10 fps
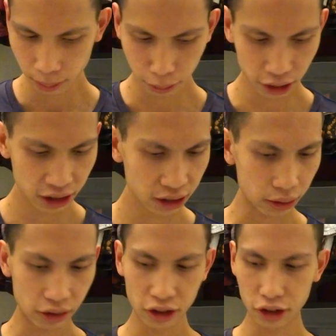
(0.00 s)
But yeah,
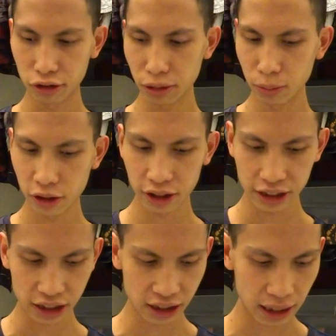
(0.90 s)
your grimoire
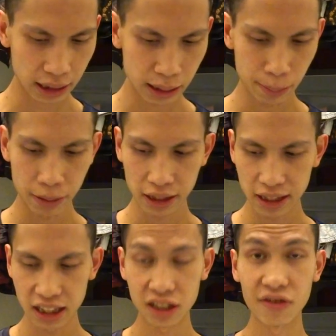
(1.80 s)
doesn't have to be
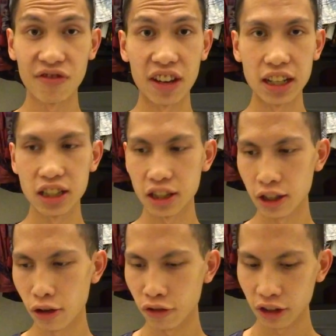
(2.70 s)
this fancy,
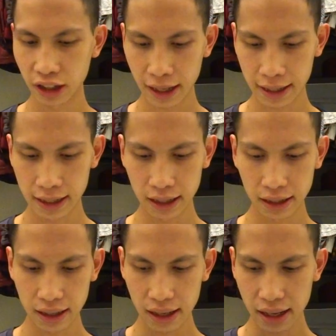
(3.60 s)
overlaid,
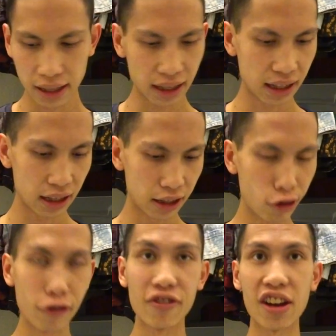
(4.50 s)

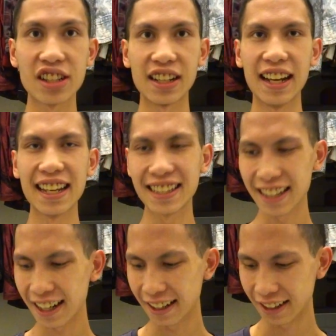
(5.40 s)
old-fashioned
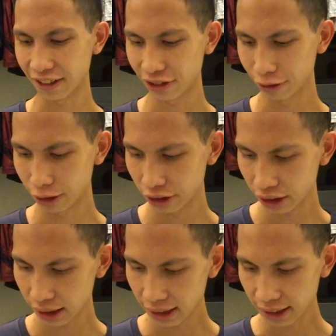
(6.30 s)
aesthetic, if you will.
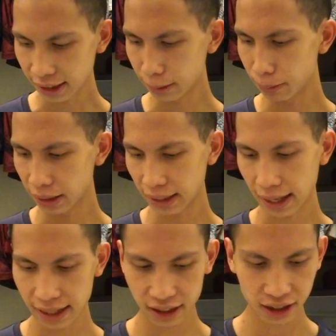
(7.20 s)
It can be
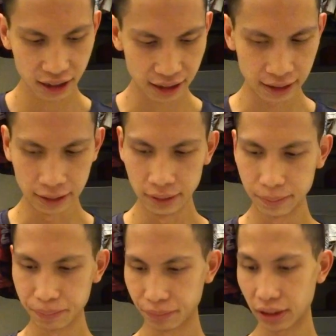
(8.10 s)
anything
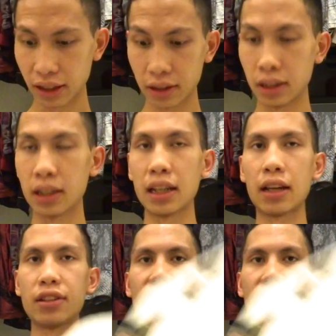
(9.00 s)
that